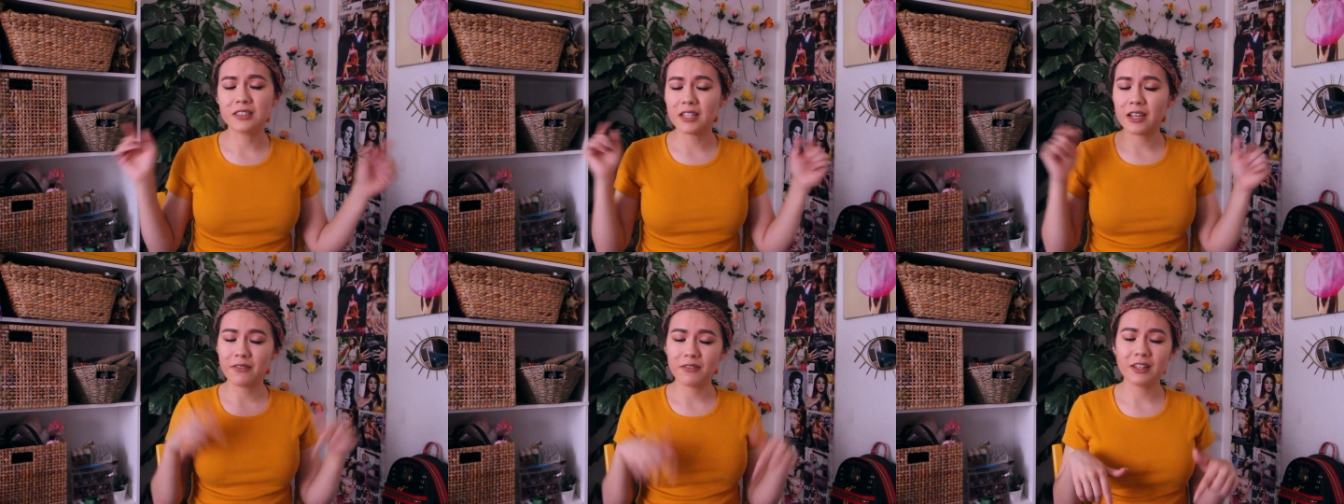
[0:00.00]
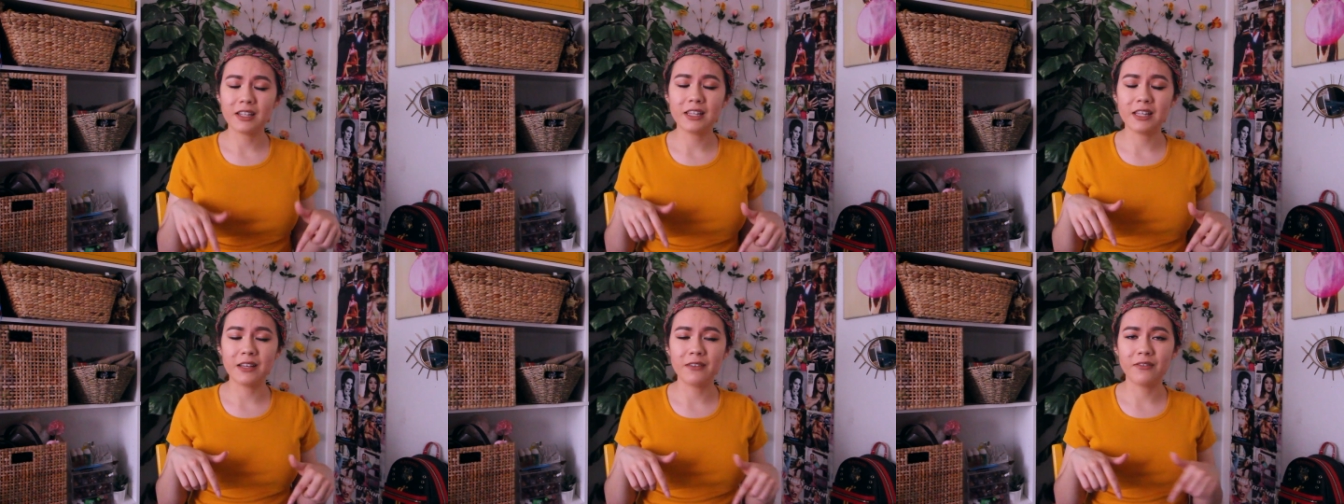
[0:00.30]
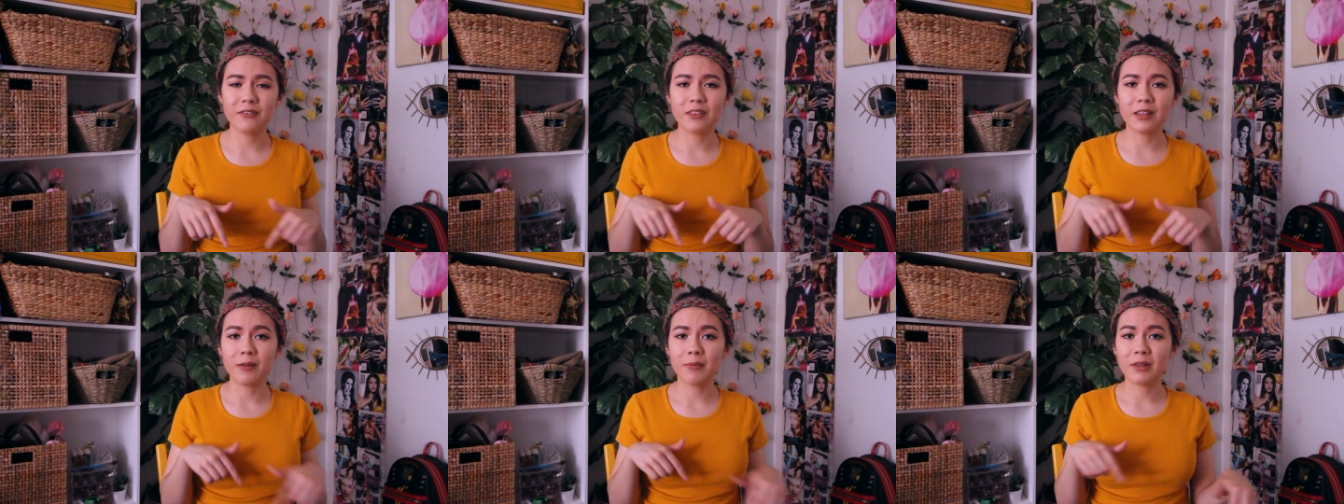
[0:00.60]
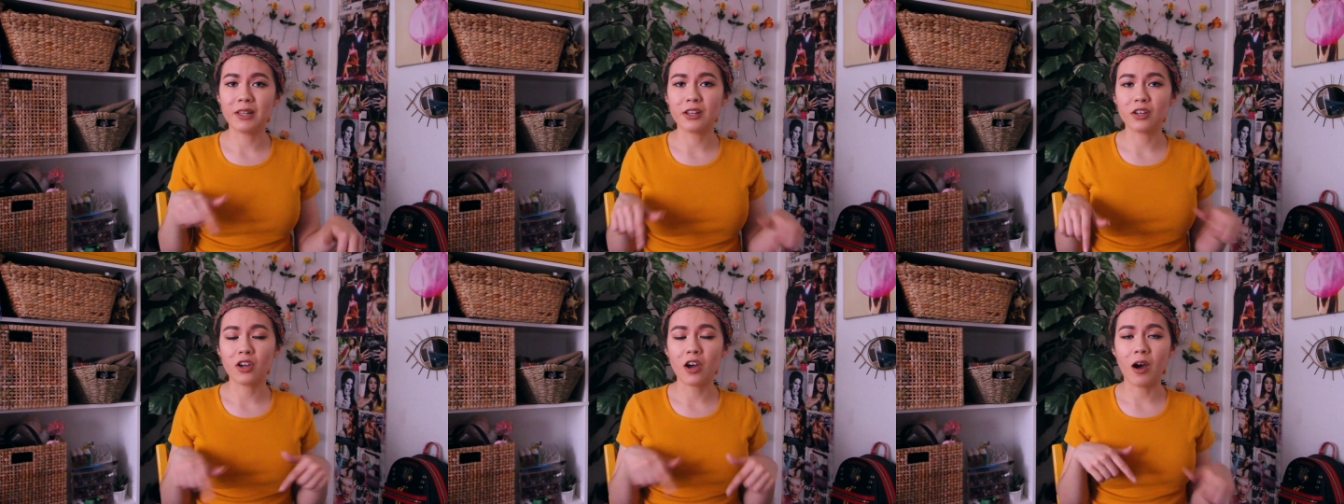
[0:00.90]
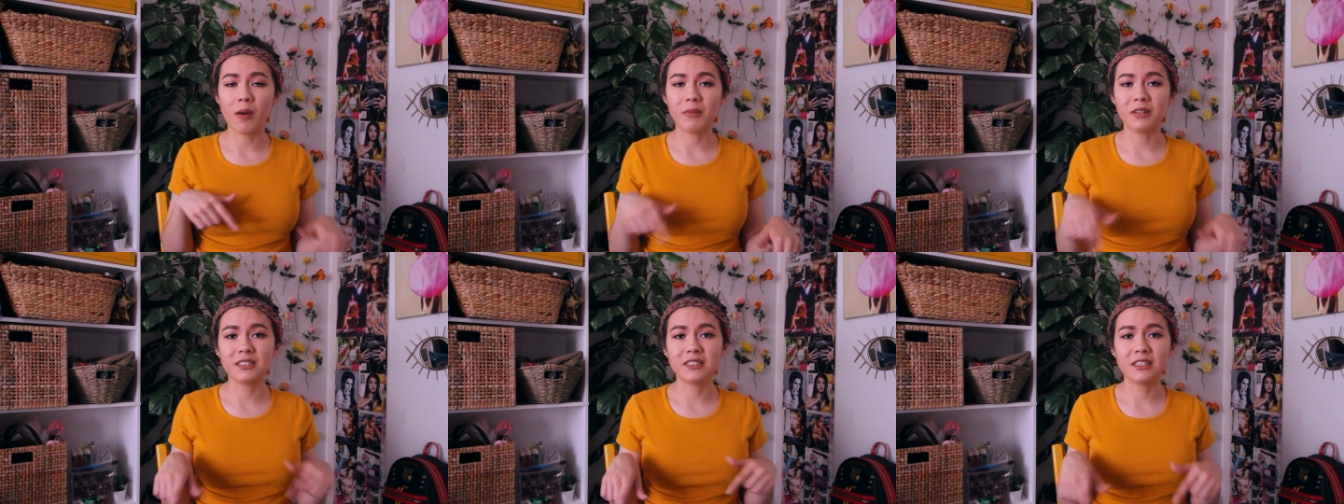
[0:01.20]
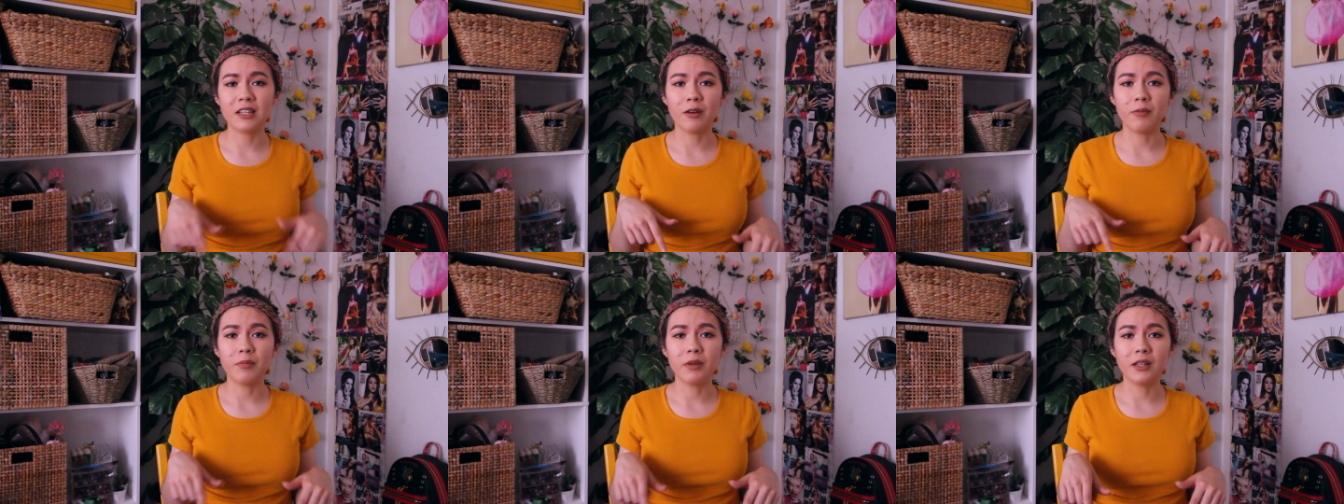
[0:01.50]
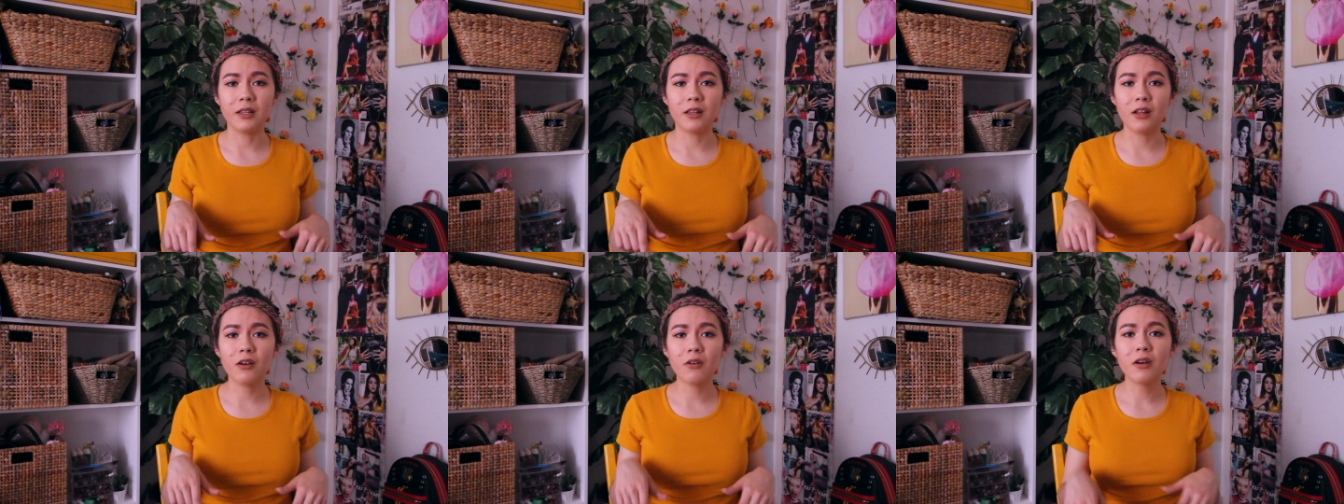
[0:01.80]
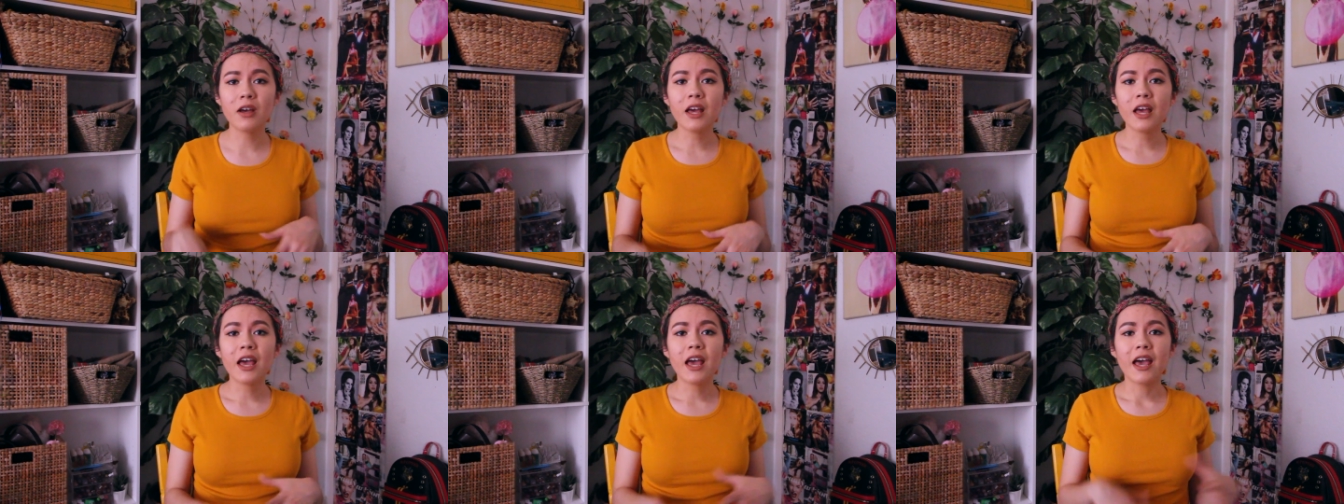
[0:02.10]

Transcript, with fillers: definitely leave them in the comments down below